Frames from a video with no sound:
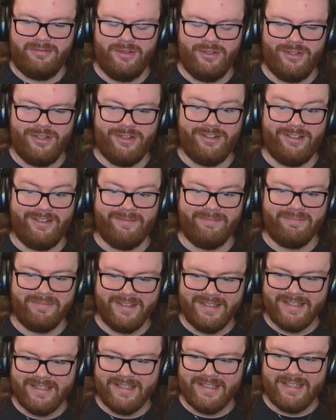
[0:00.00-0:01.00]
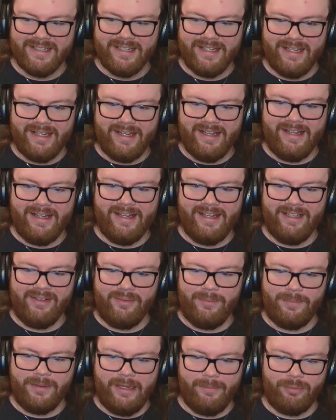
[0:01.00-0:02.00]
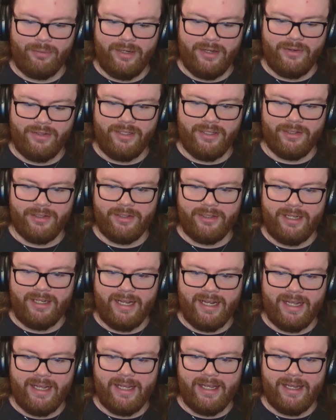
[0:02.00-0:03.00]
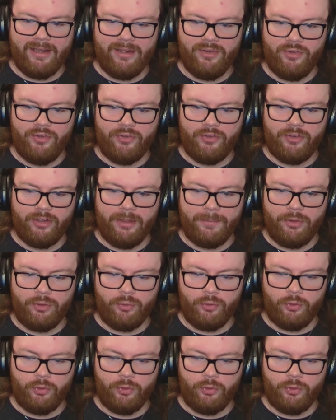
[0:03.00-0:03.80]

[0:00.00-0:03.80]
okay. Uh, let me pop around here, and Become let me throw the